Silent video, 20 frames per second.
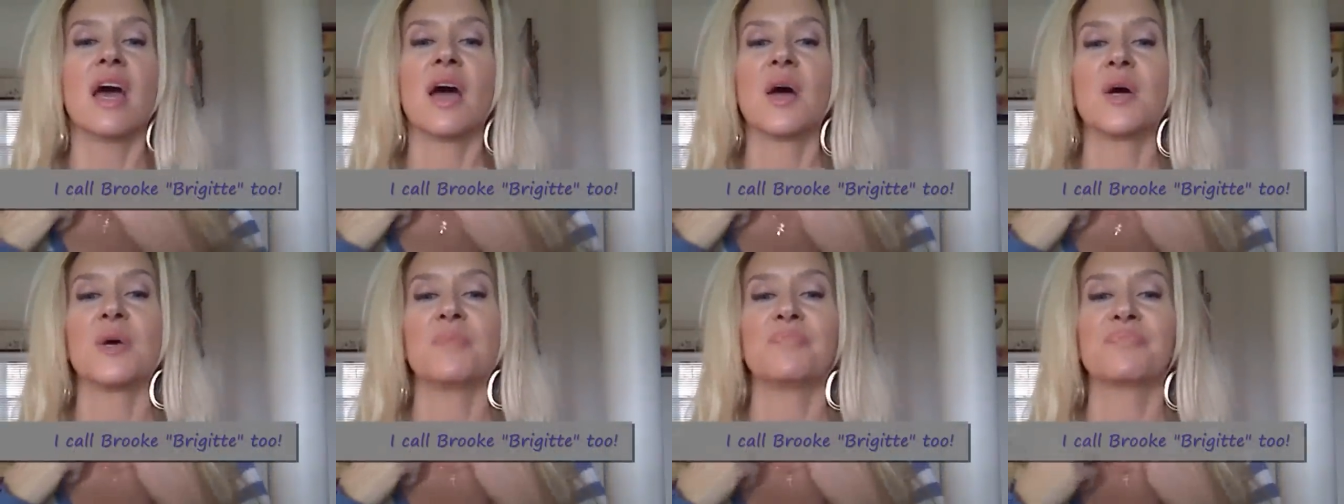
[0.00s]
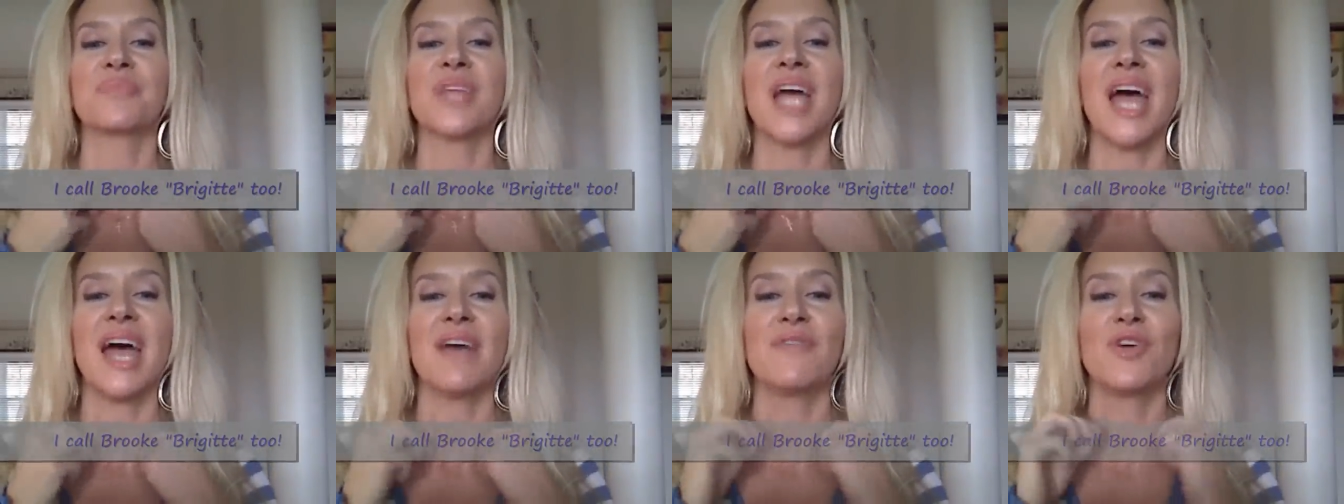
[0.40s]
Um,
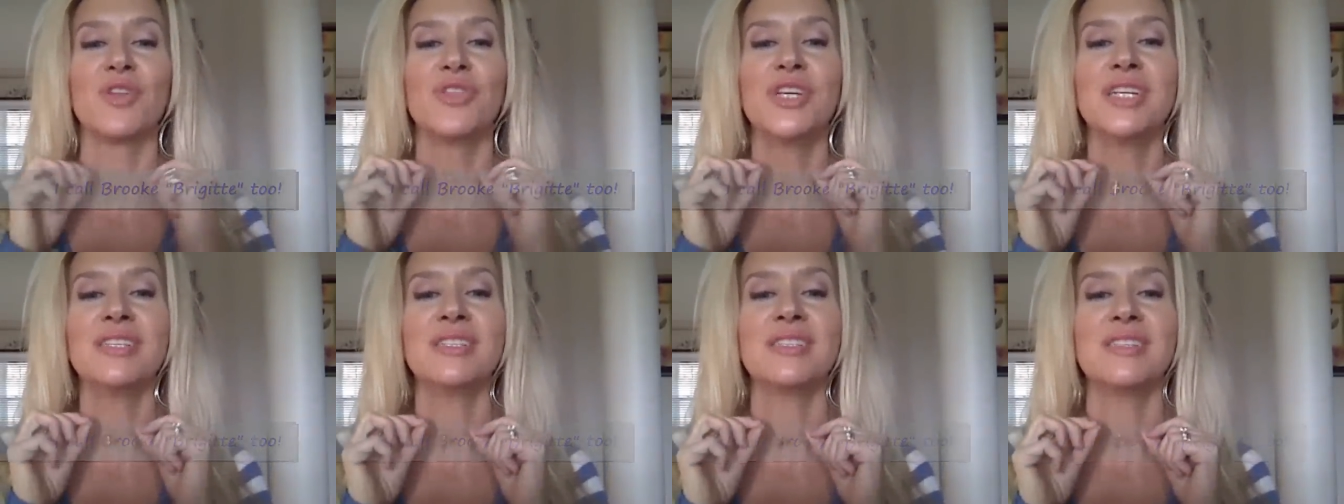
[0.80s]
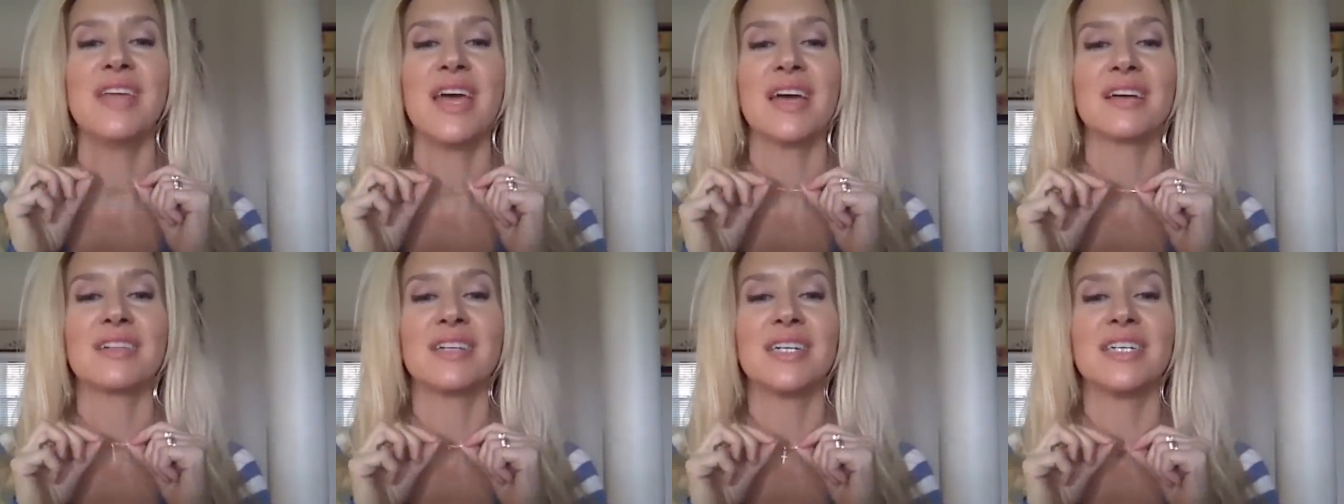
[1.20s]
I have on this
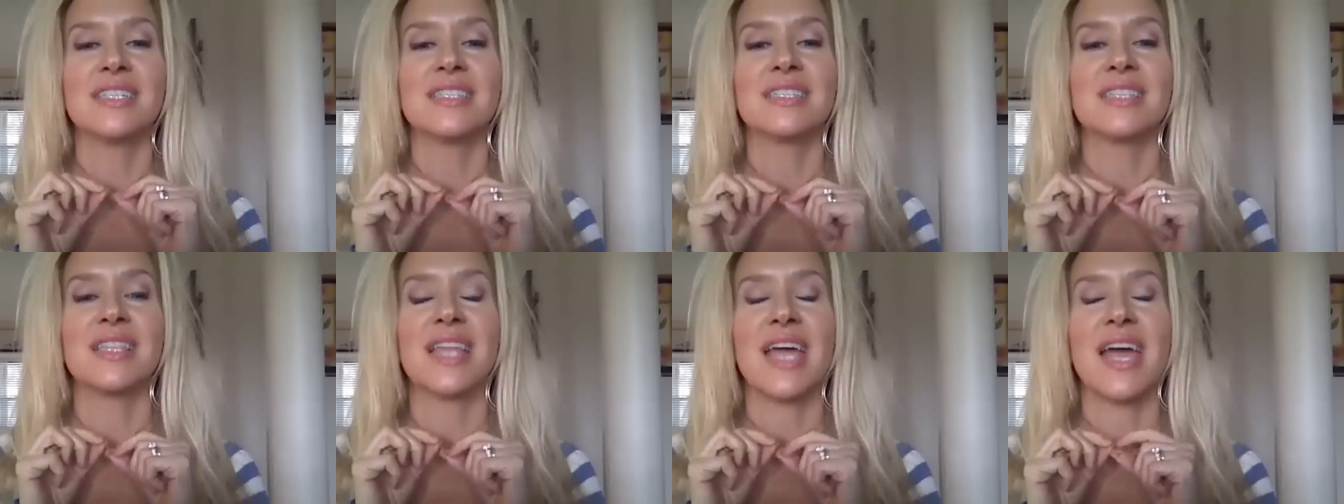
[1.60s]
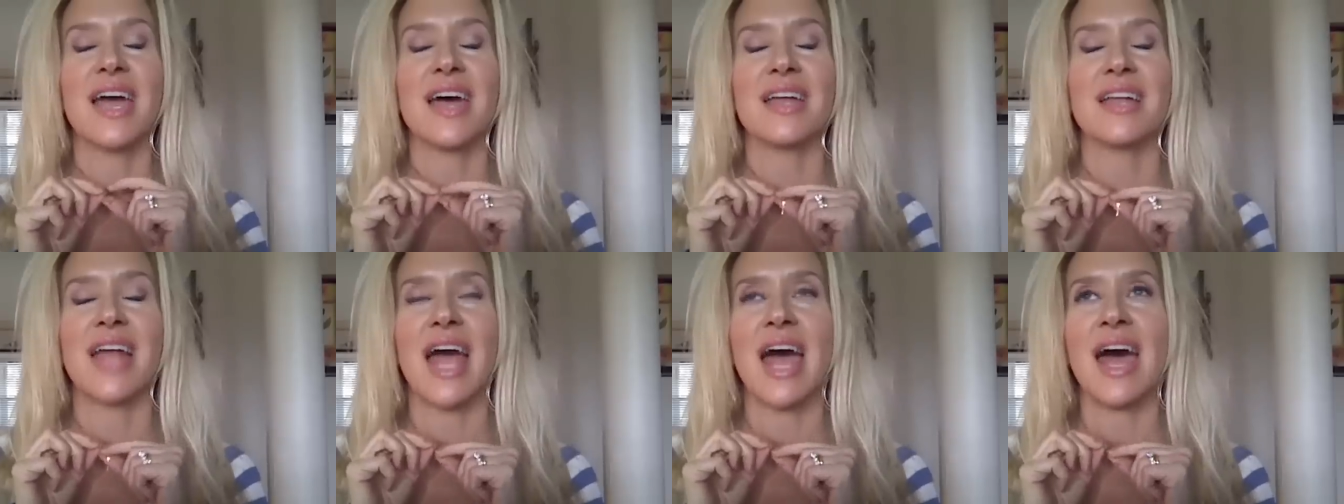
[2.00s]
necklace
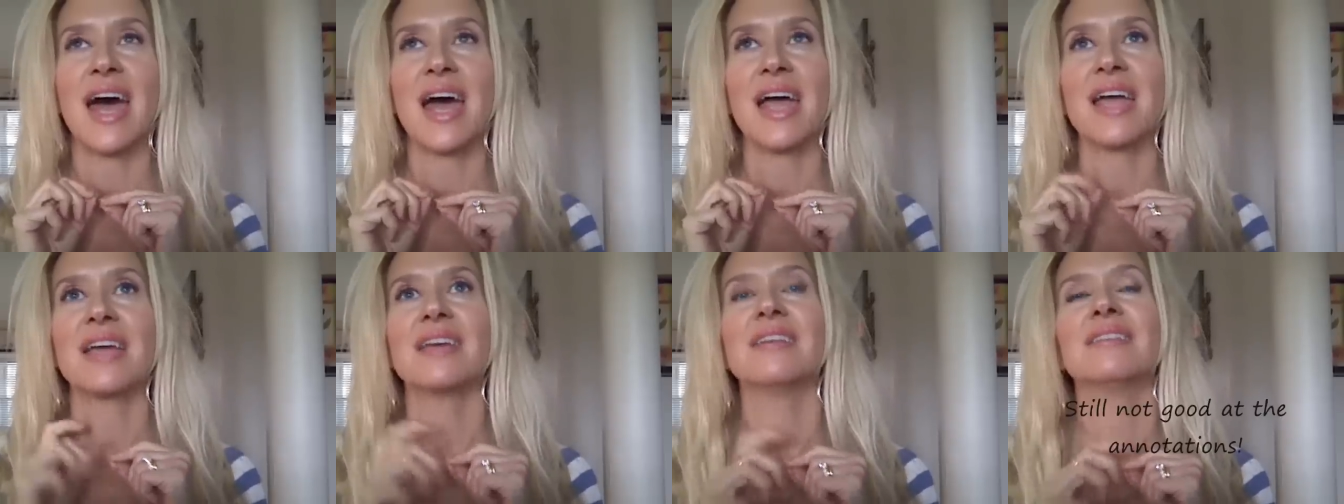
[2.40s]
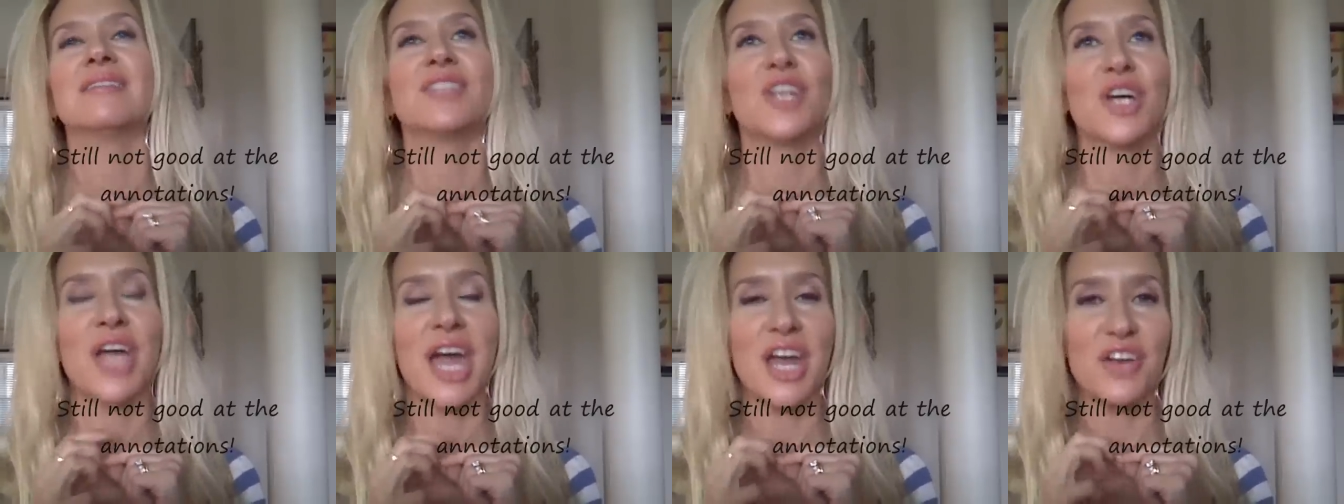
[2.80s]
that I
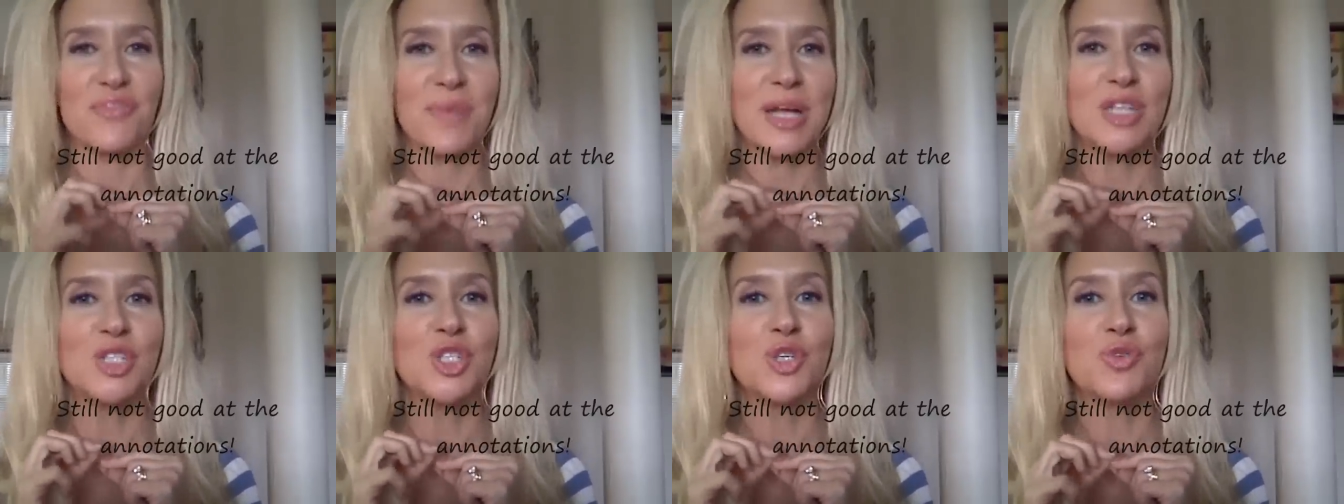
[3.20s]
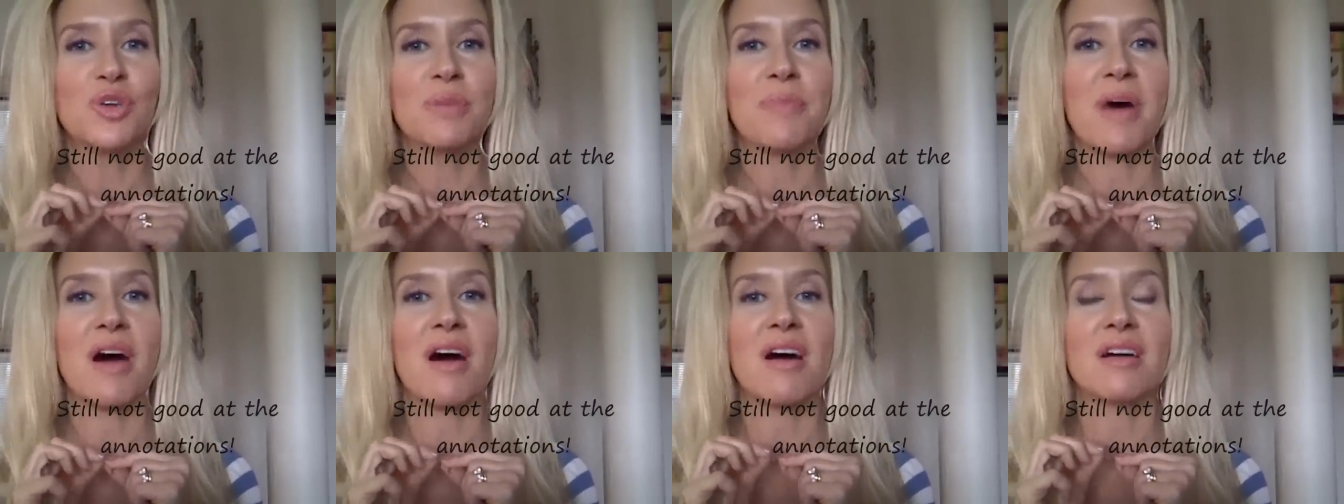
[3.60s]
dug out of my
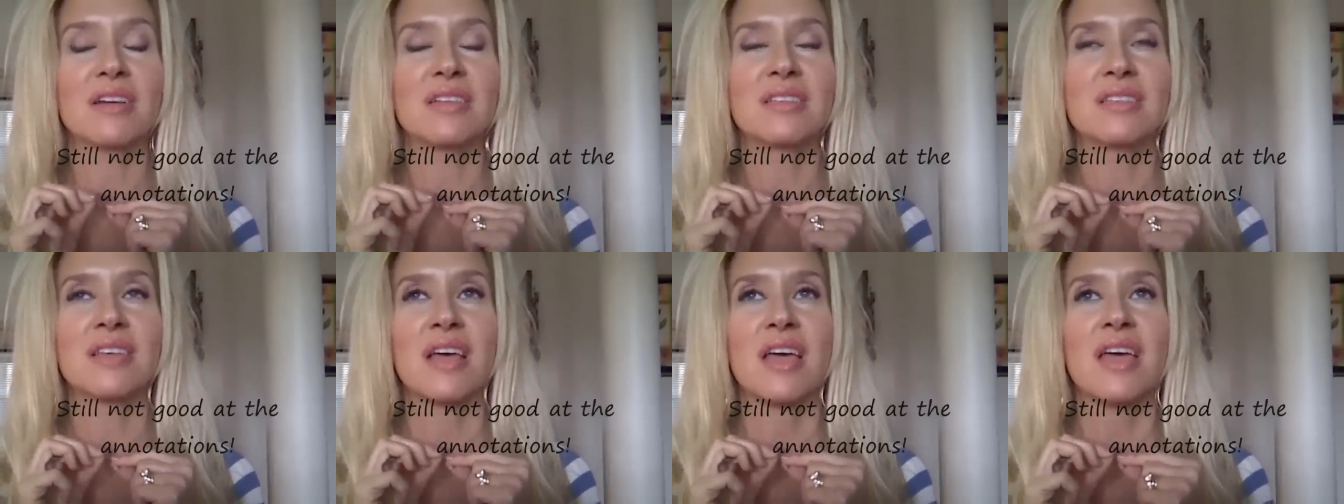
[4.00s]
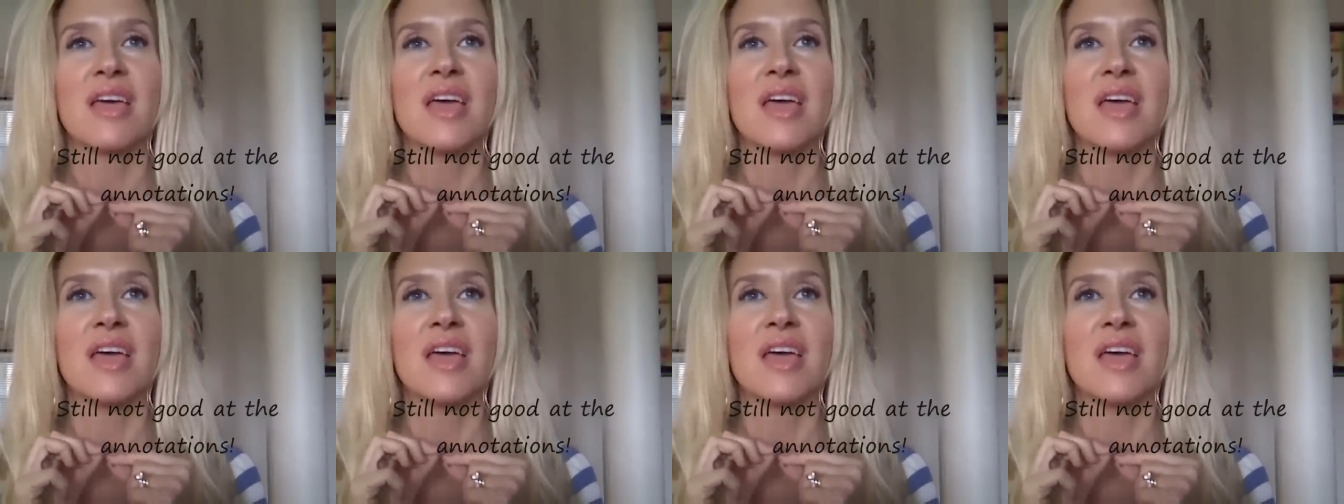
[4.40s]
jewelry box.